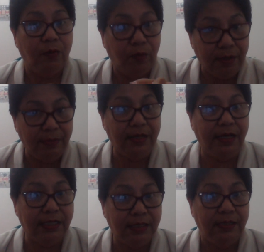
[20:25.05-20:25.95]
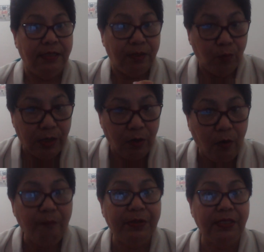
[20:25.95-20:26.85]
Wilhelmina will
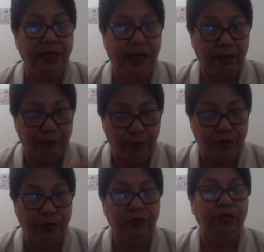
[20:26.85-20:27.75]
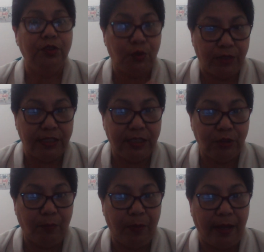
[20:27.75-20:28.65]
open the gate for you to get the
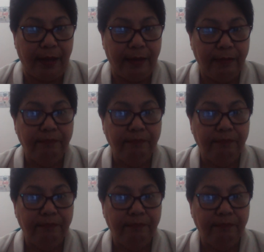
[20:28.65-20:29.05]
supply.